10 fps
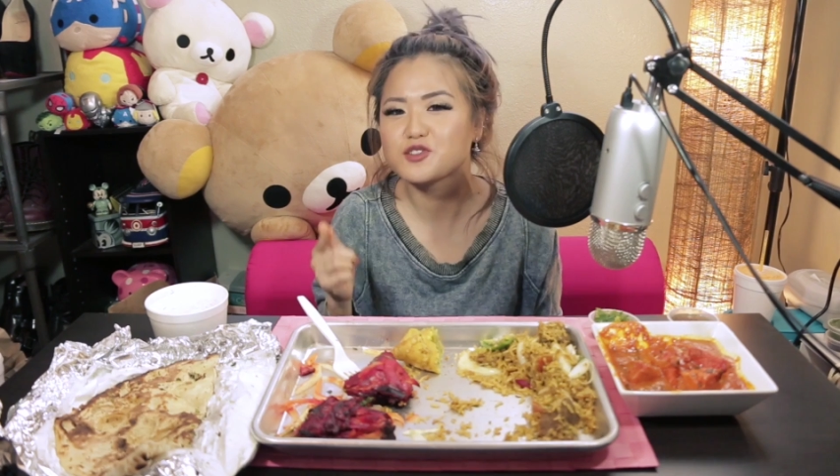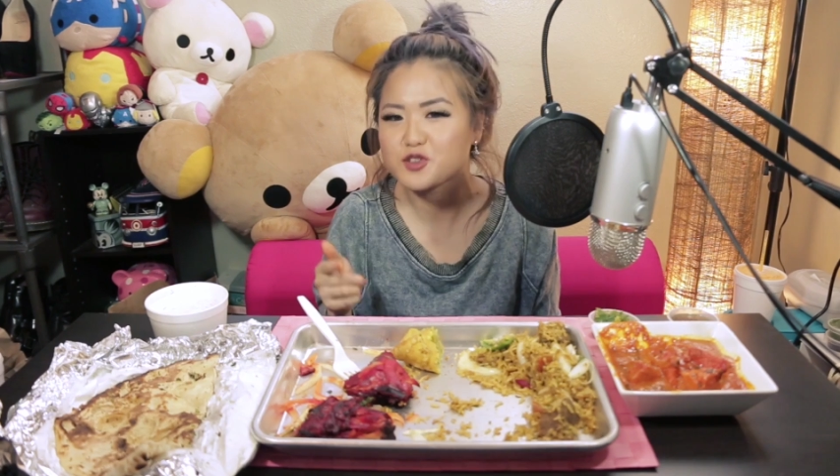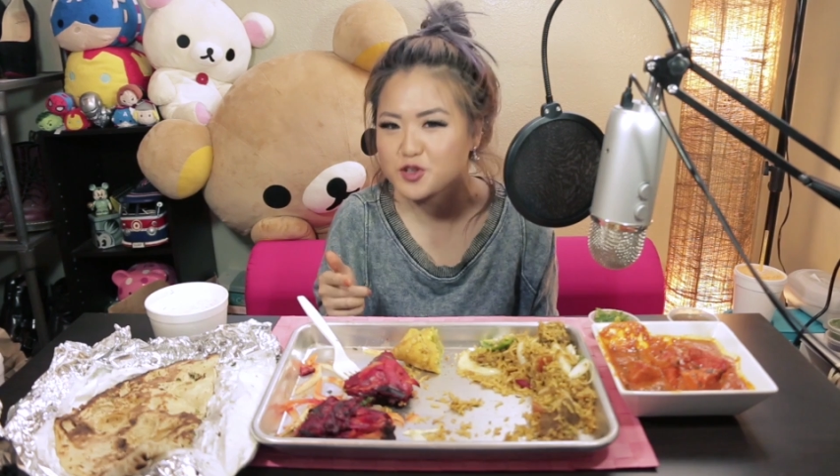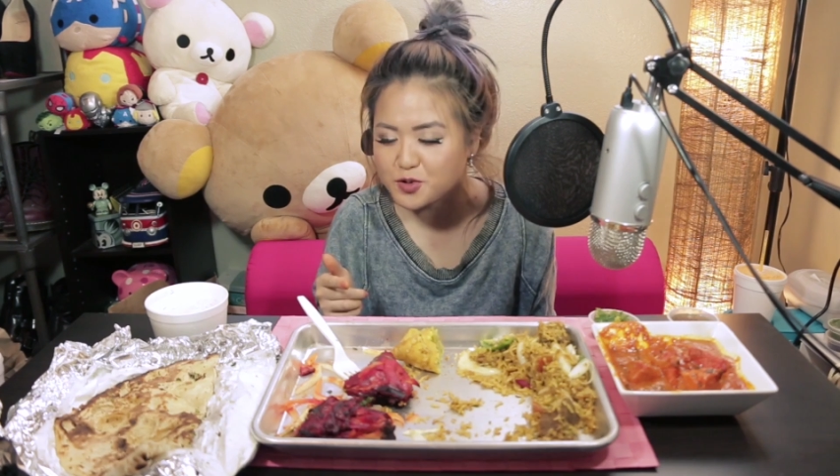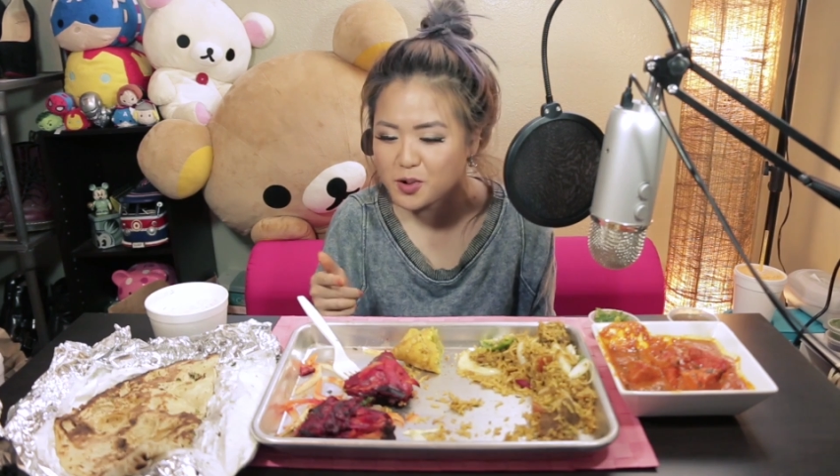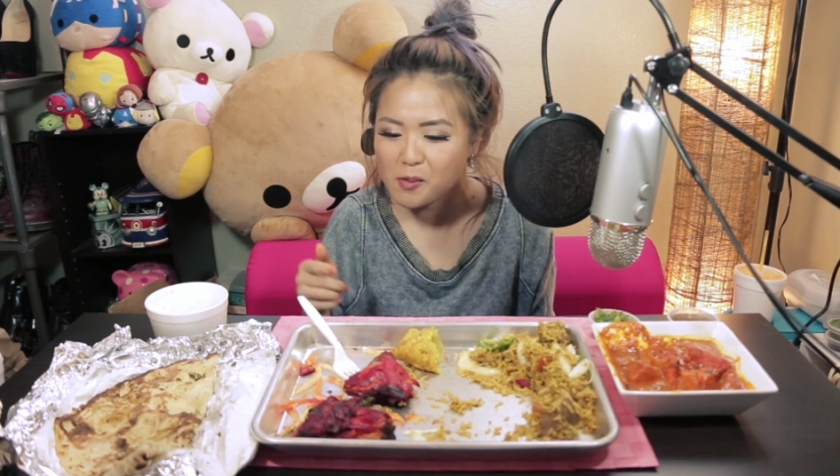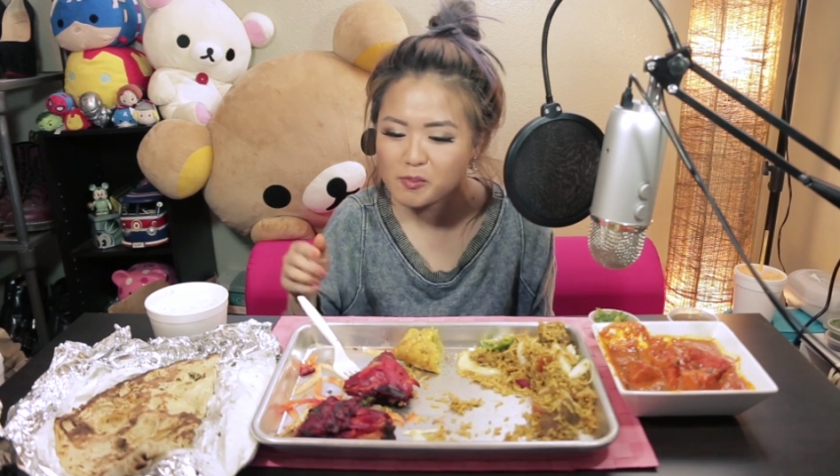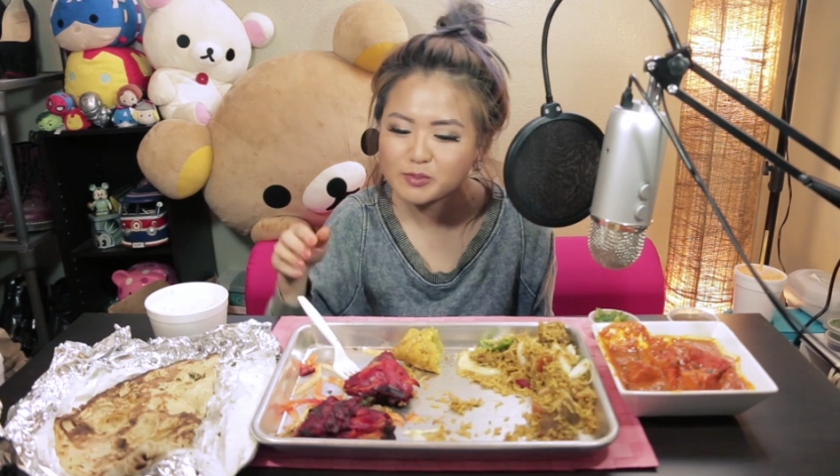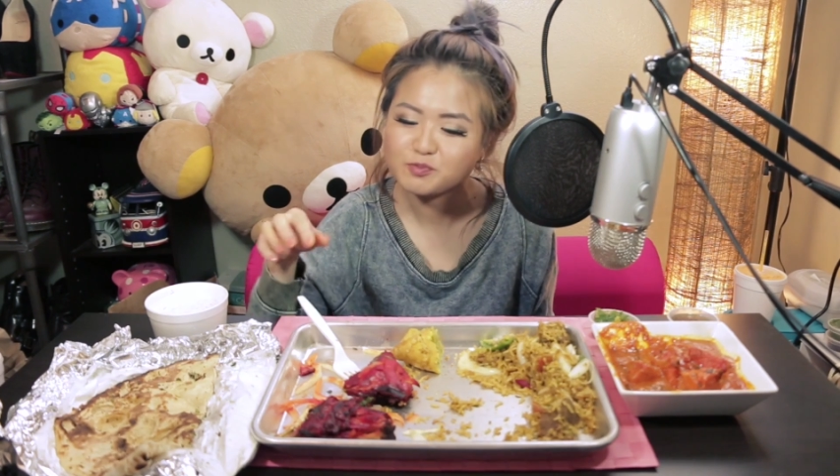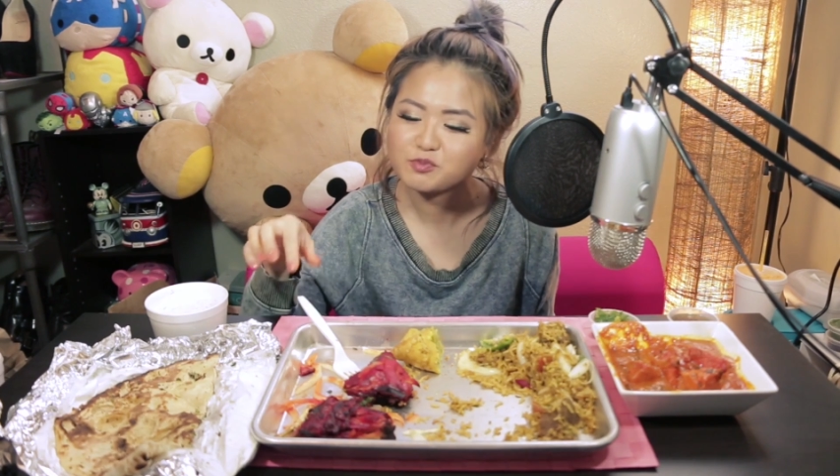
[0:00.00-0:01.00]
zoo.
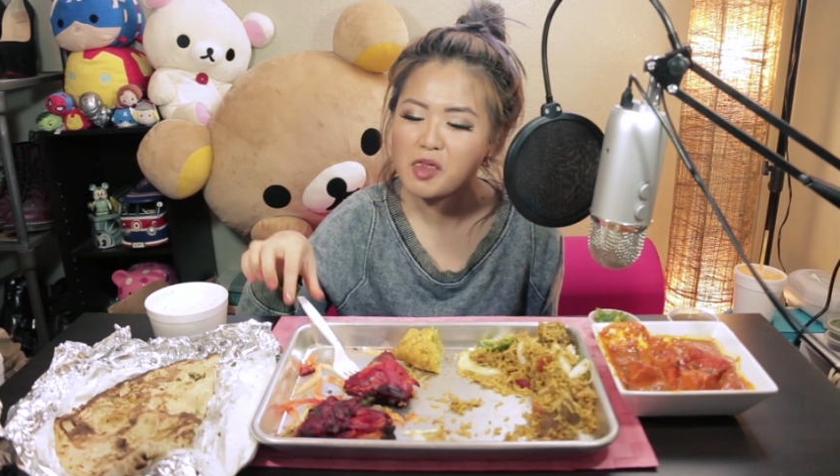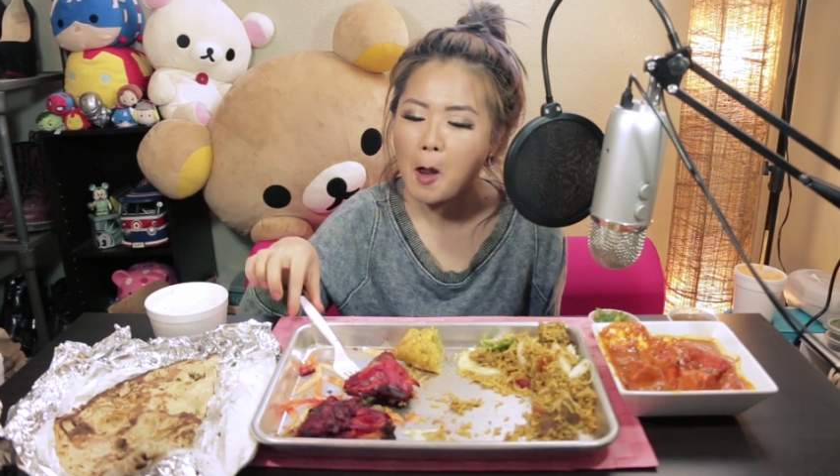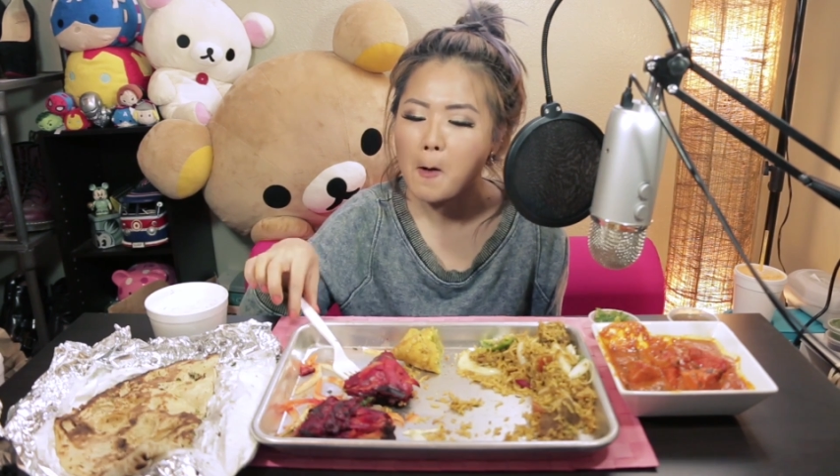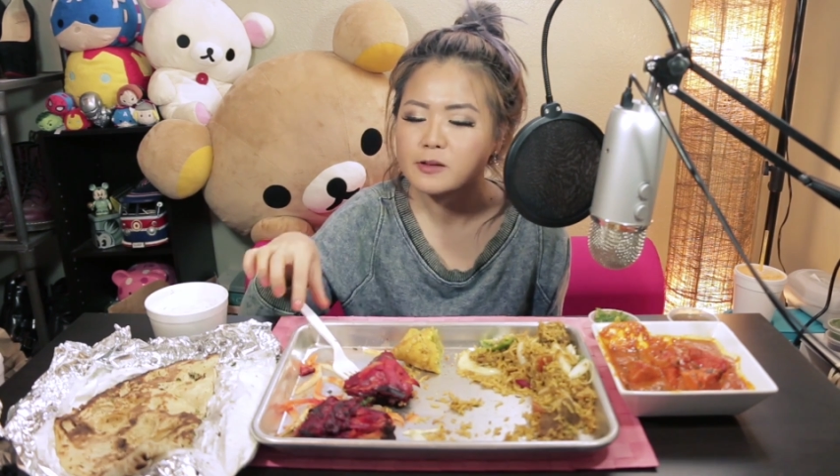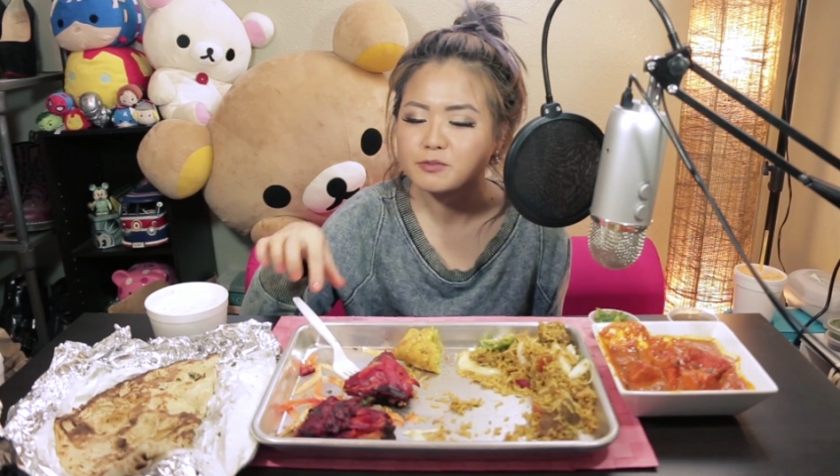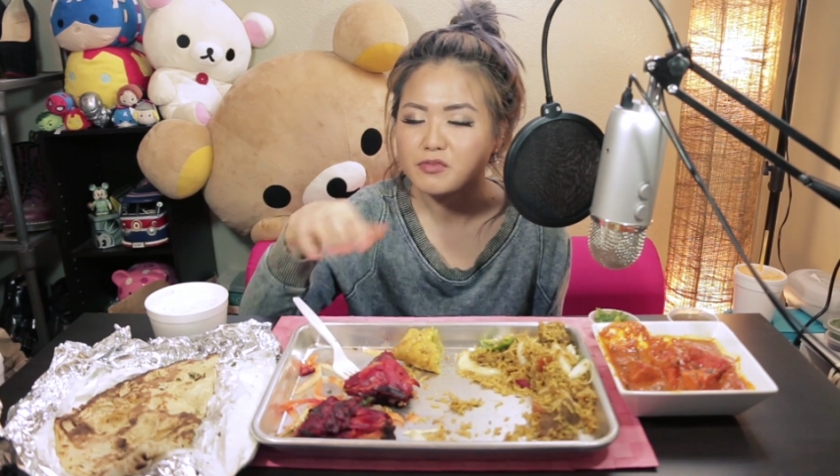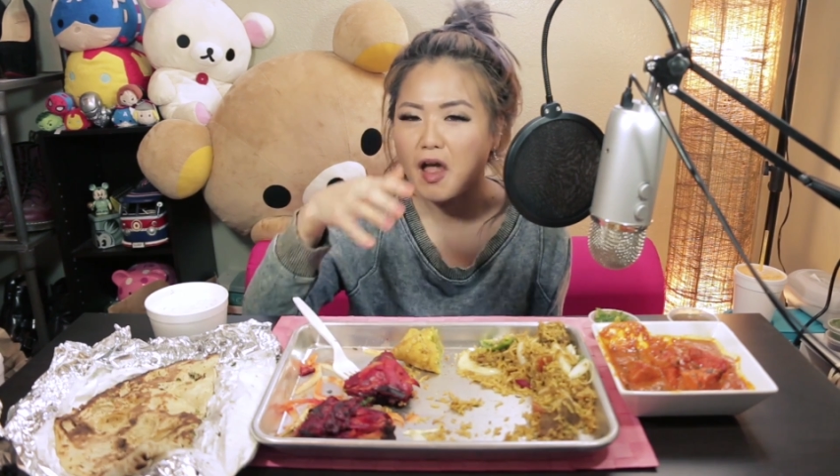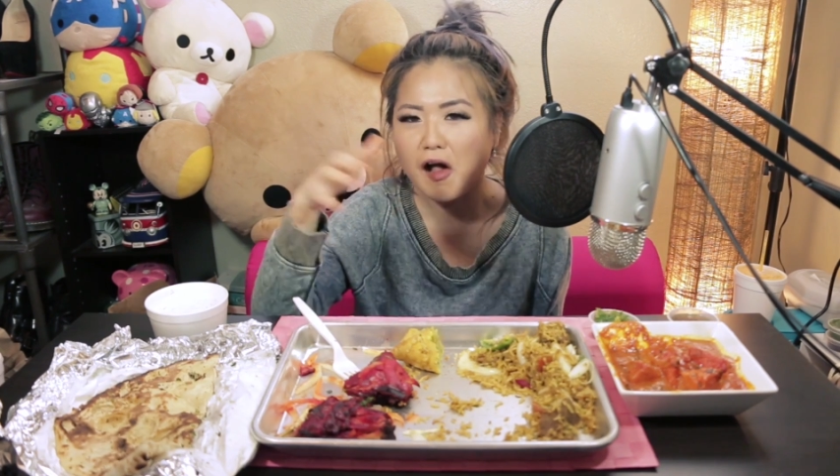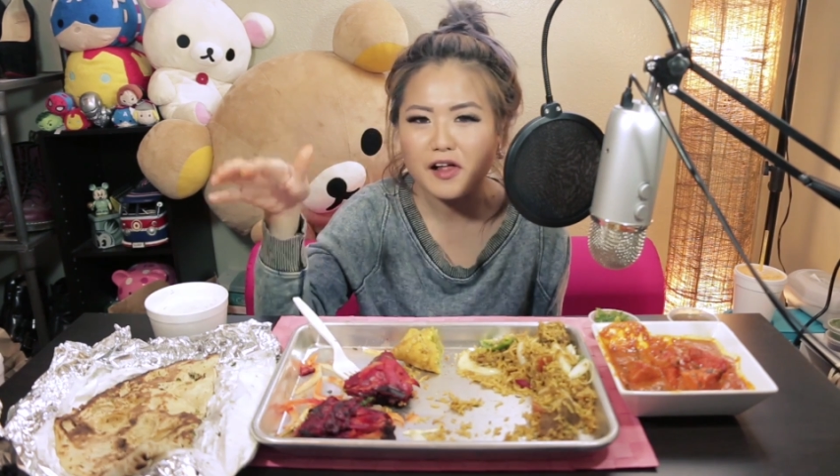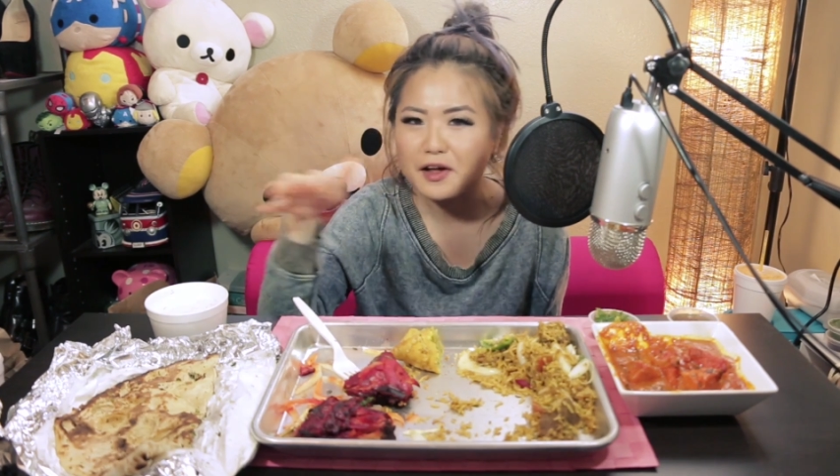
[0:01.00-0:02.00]

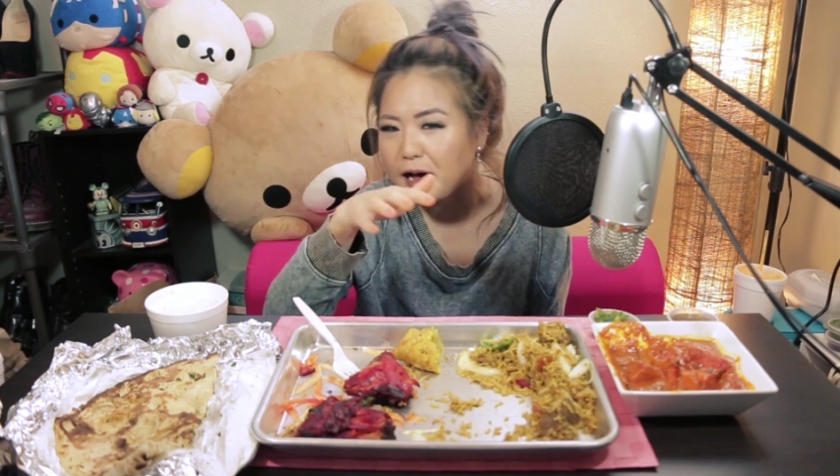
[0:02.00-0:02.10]
Not like